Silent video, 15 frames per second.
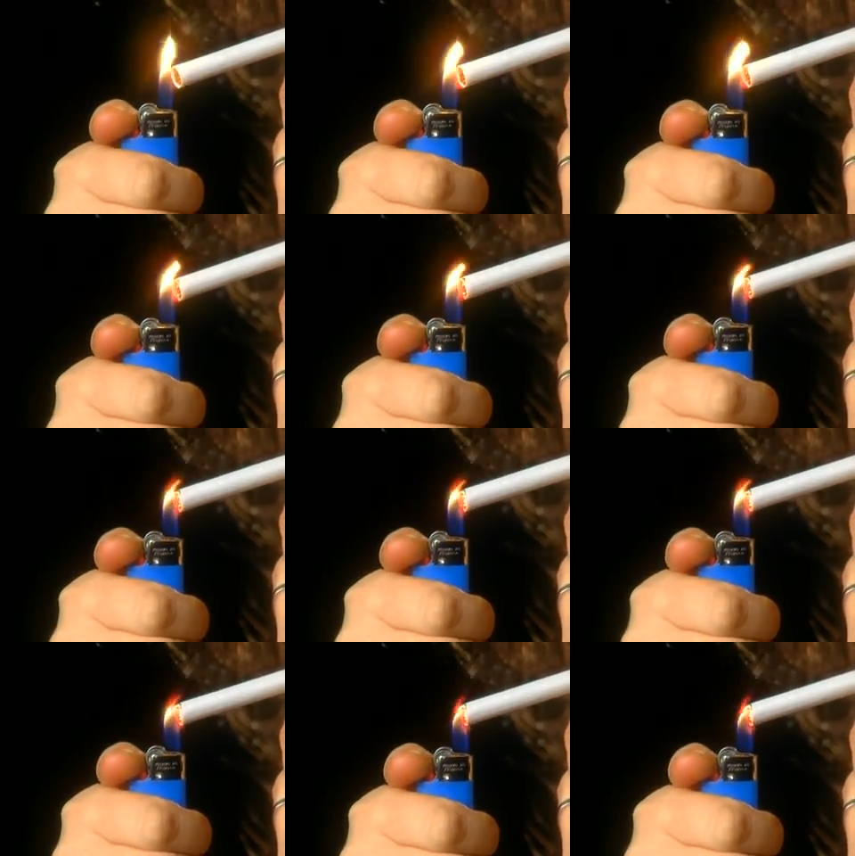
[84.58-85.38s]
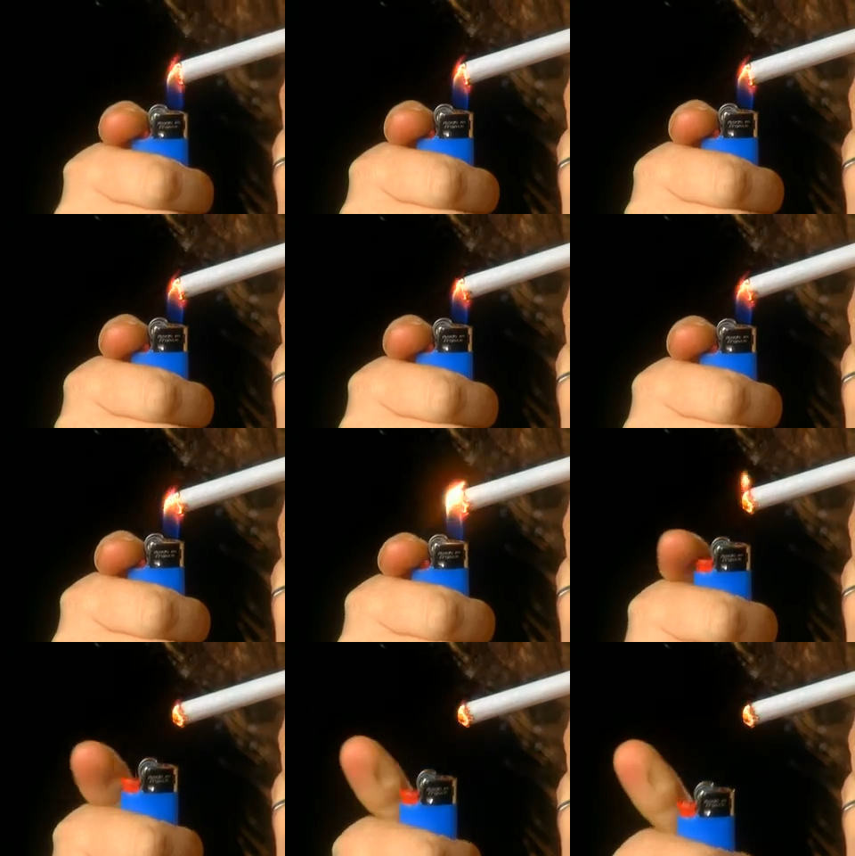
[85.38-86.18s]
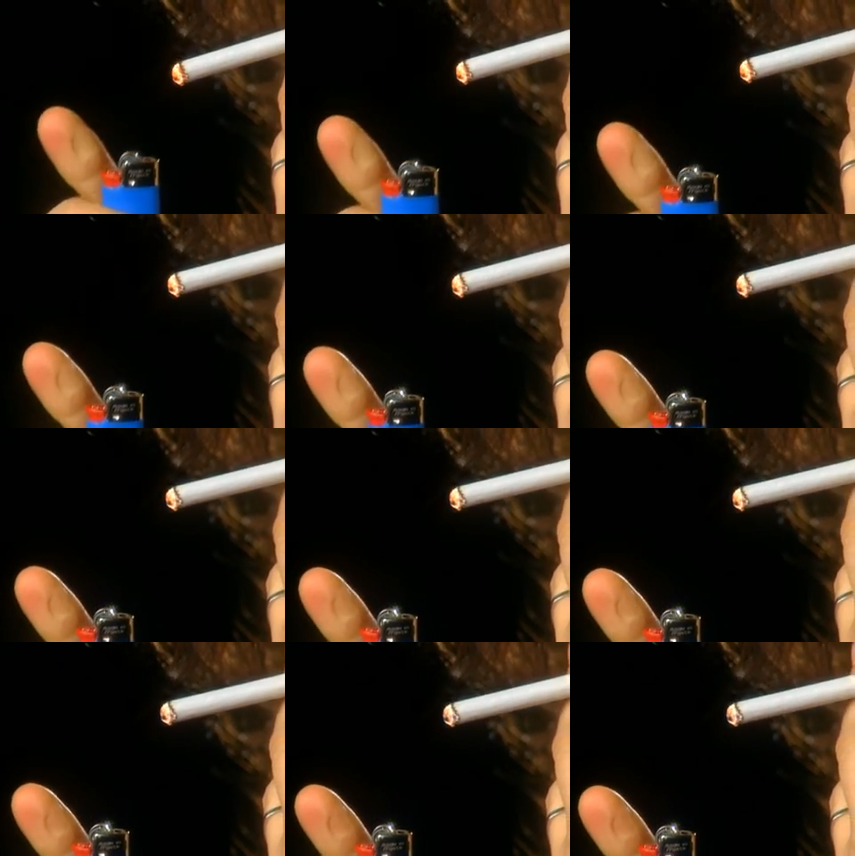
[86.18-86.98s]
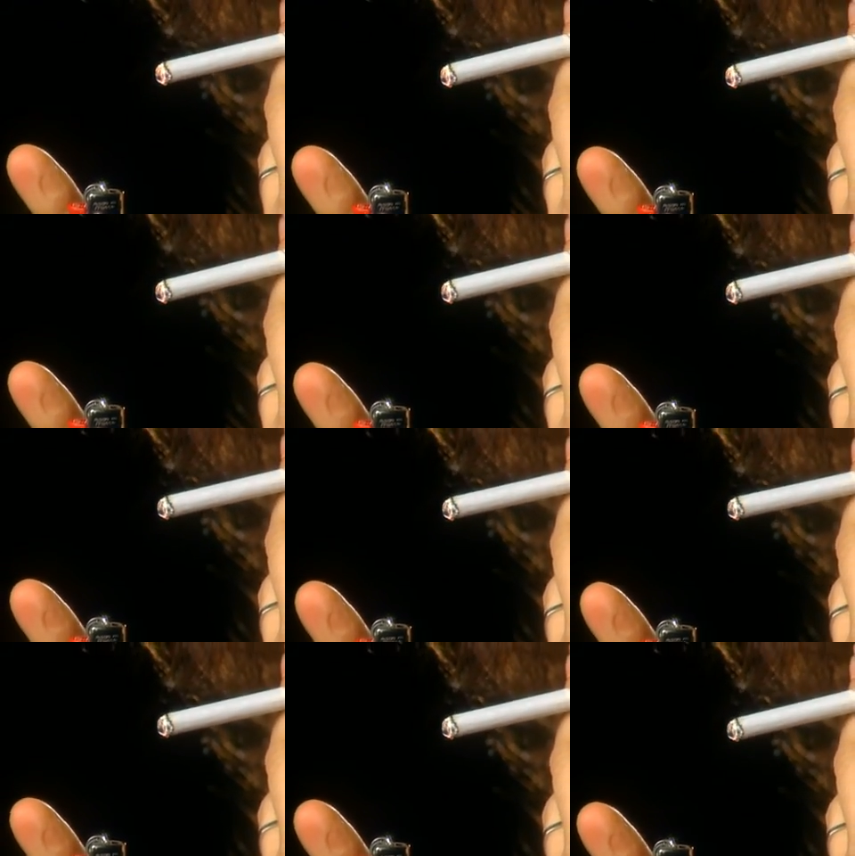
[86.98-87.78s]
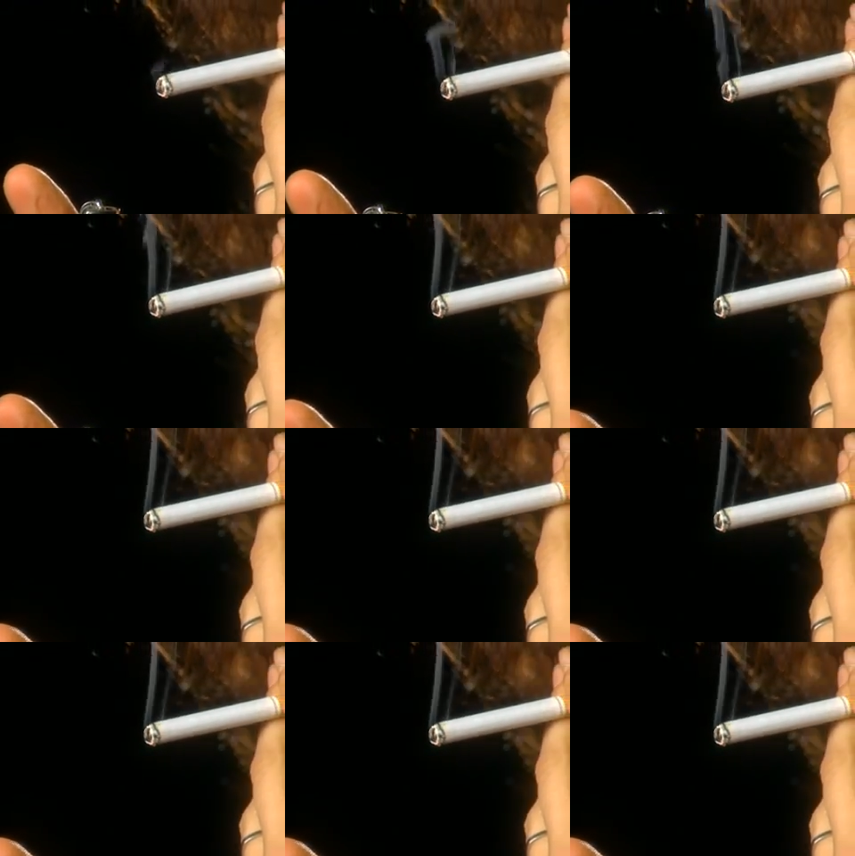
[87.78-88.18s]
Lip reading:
Nobody's mouth can be seen.